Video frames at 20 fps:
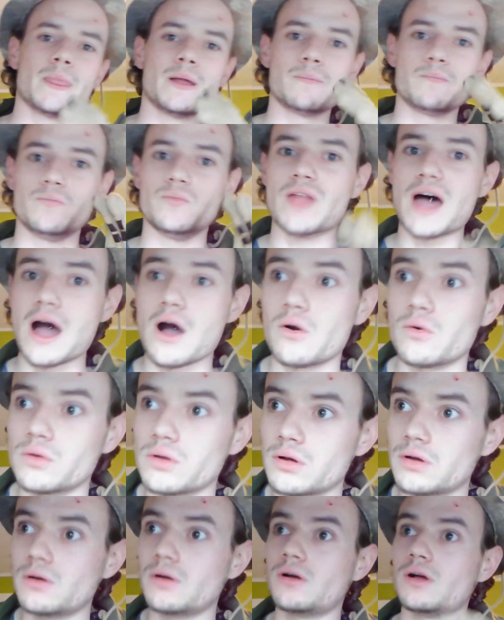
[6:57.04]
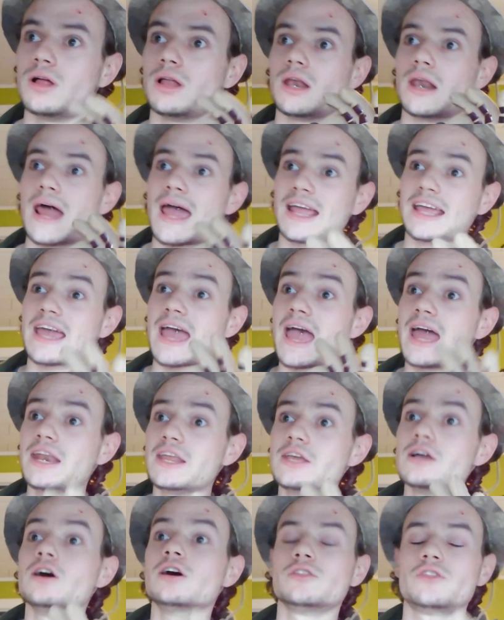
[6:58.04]
Now, like
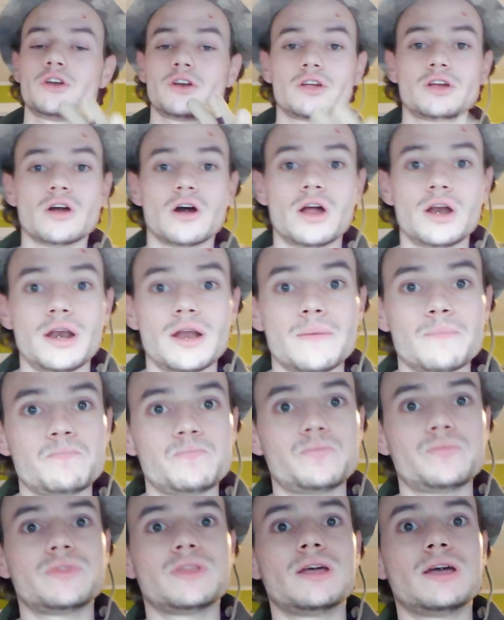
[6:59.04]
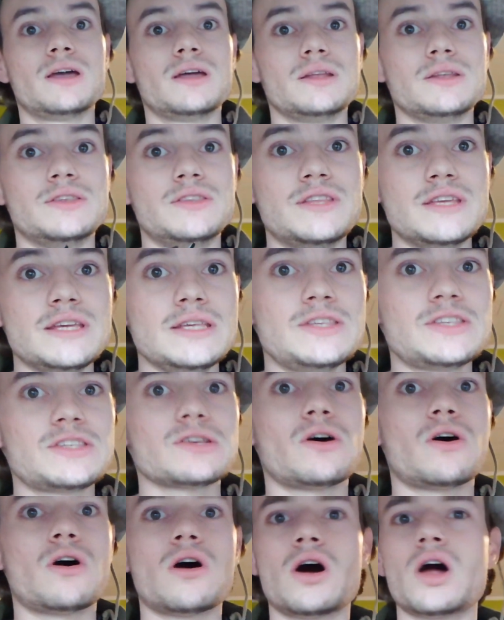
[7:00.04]
any other gun, these
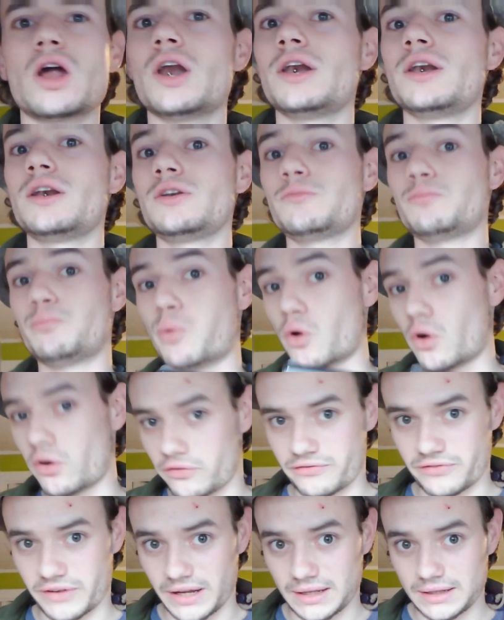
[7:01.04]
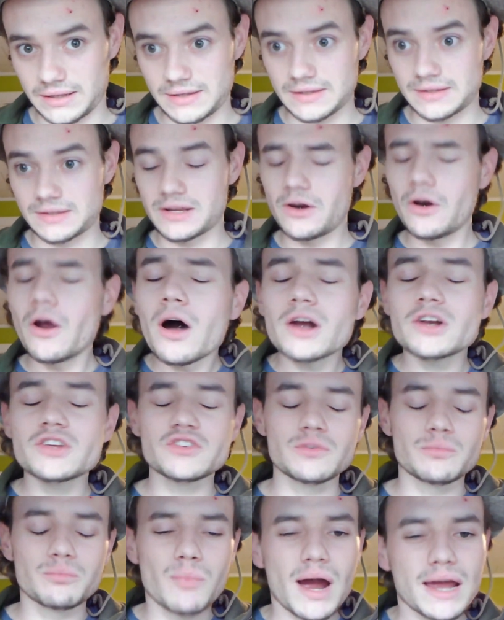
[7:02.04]
aren't perfect. There are
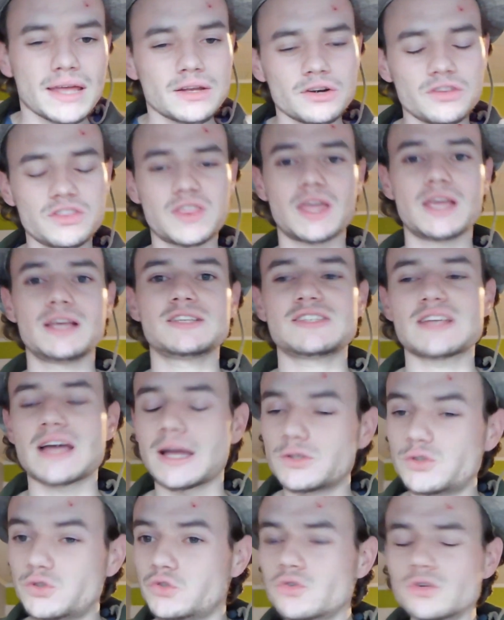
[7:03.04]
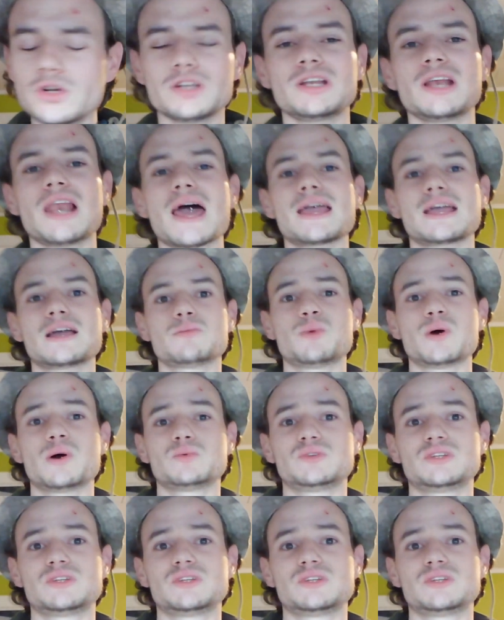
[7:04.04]
some minor things I do not like about